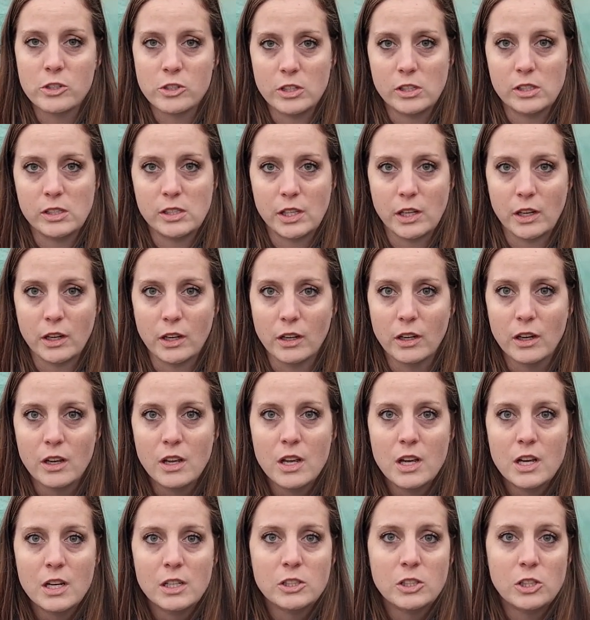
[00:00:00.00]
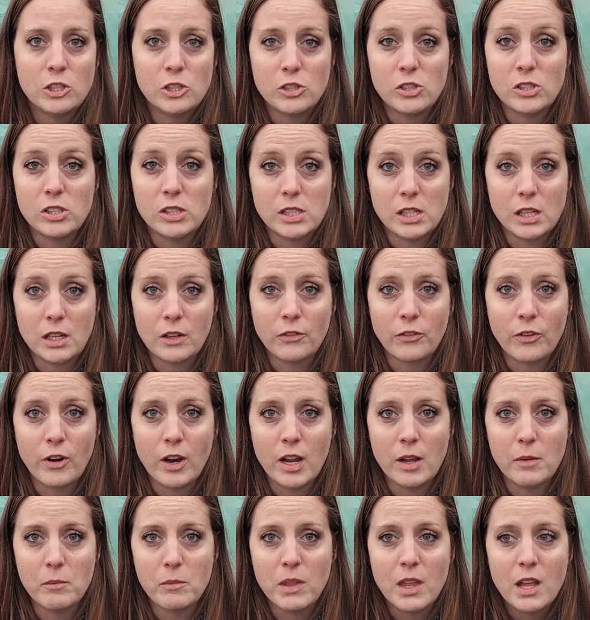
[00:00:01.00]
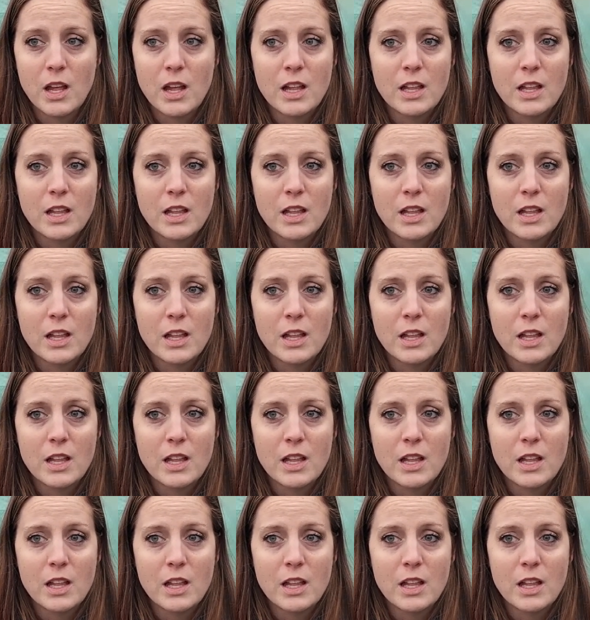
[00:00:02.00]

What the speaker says: easier to just stick frame